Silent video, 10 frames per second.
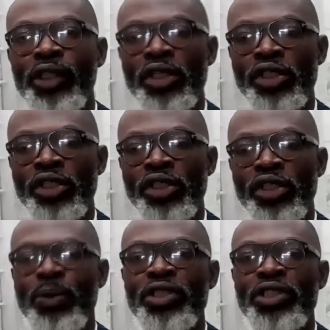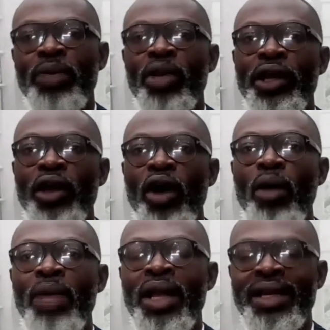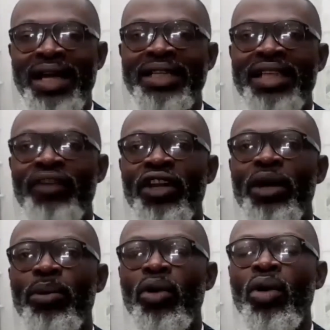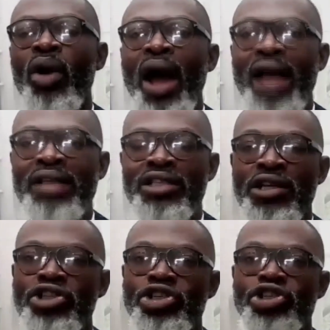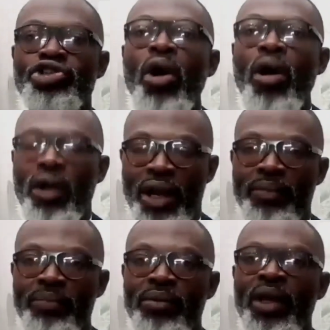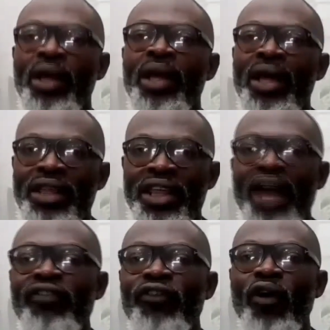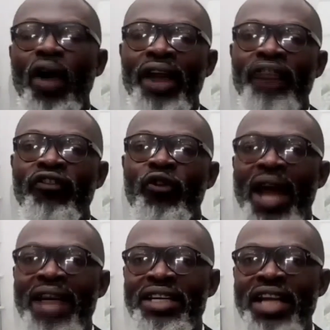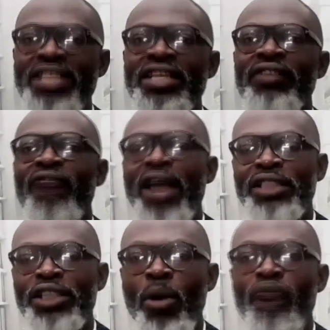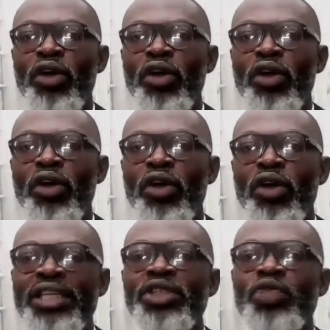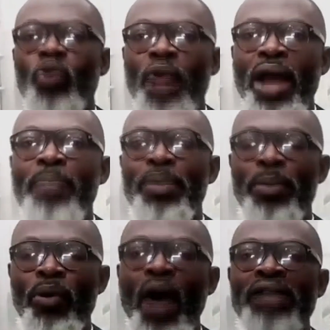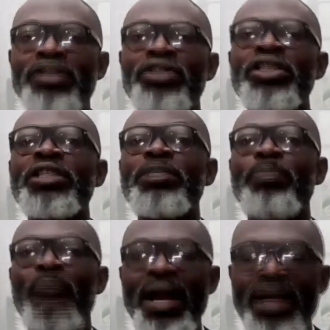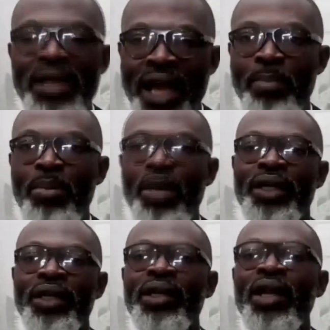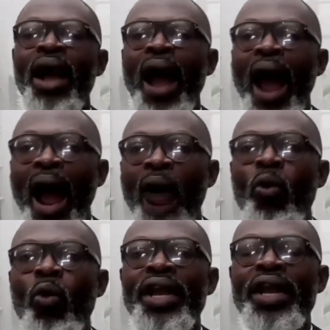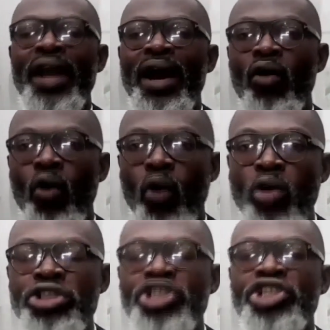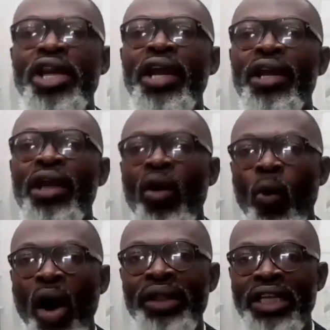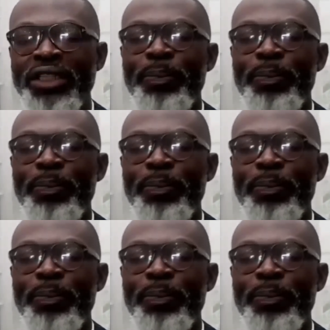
So the disposable income that is available has shrunk. Therefore, if we identify some of those other places where people actually spend their money, and we can cushion what they